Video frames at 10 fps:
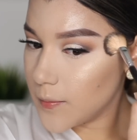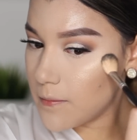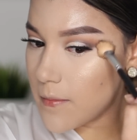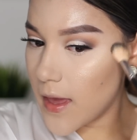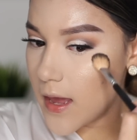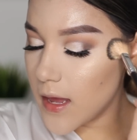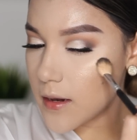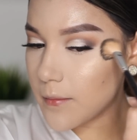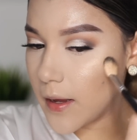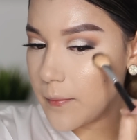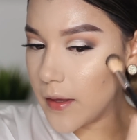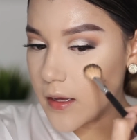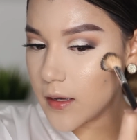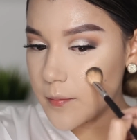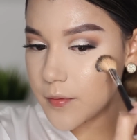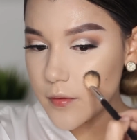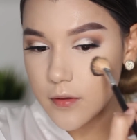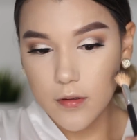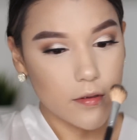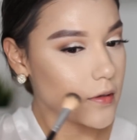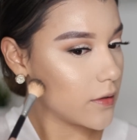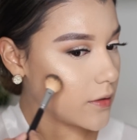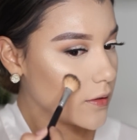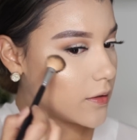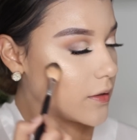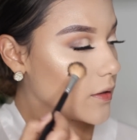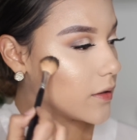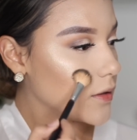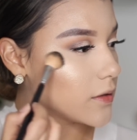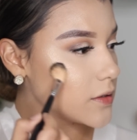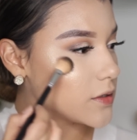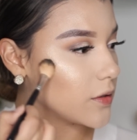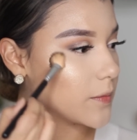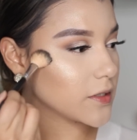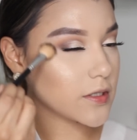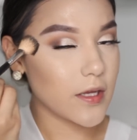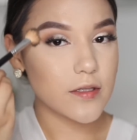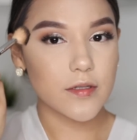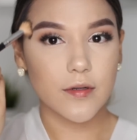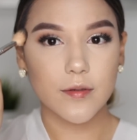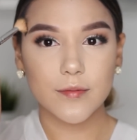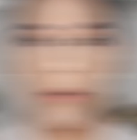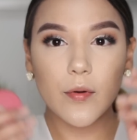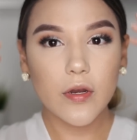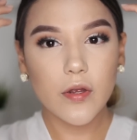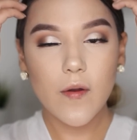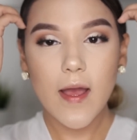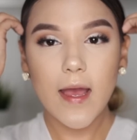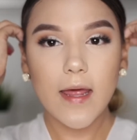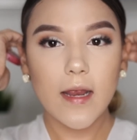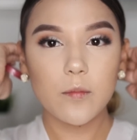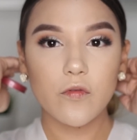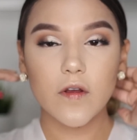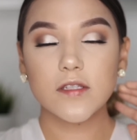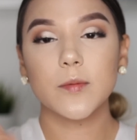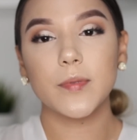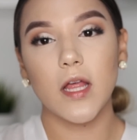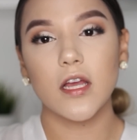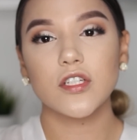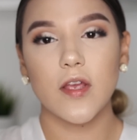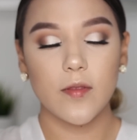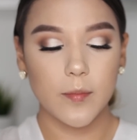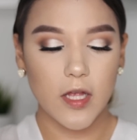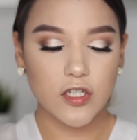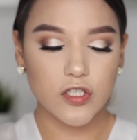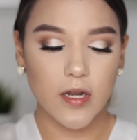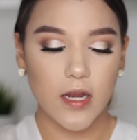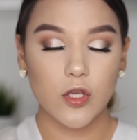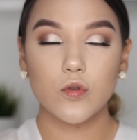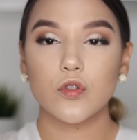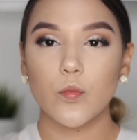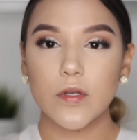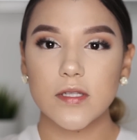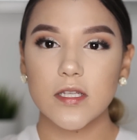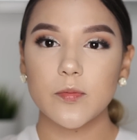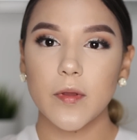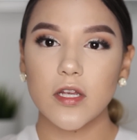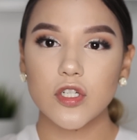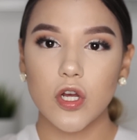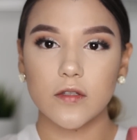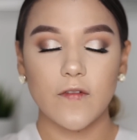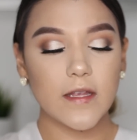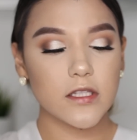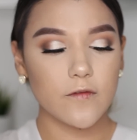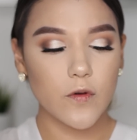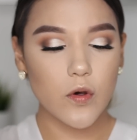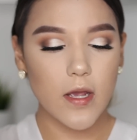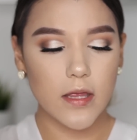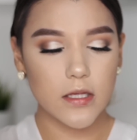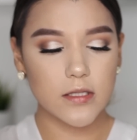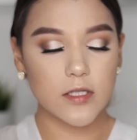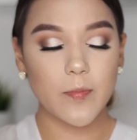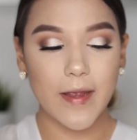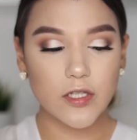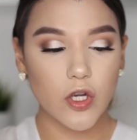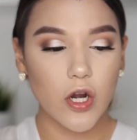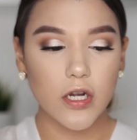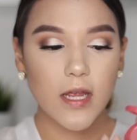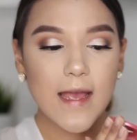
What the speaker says: made my makeup so much nicer. Now we're gonna go ahead and move on to blush, and the blush that I used was this blush called Fanciful, and this is by Tarte.